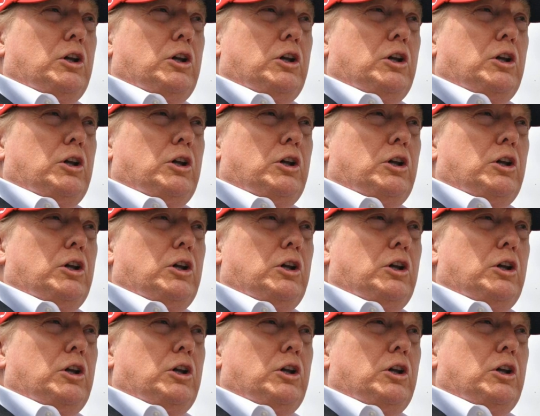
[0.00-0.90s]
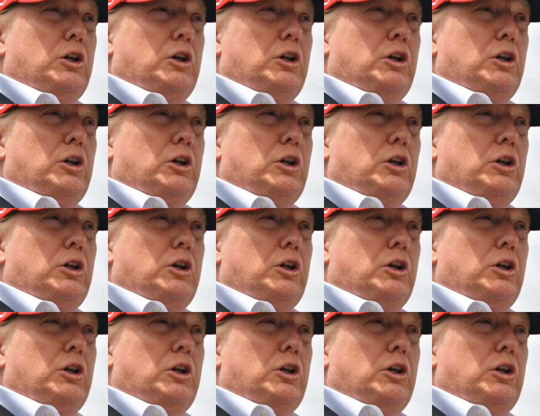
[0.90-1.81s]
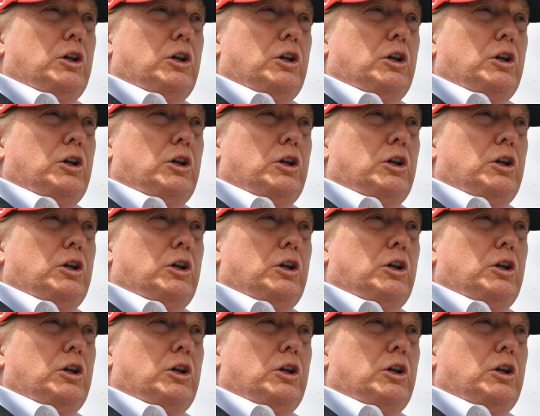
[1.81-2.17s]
No one is speaking in this clip.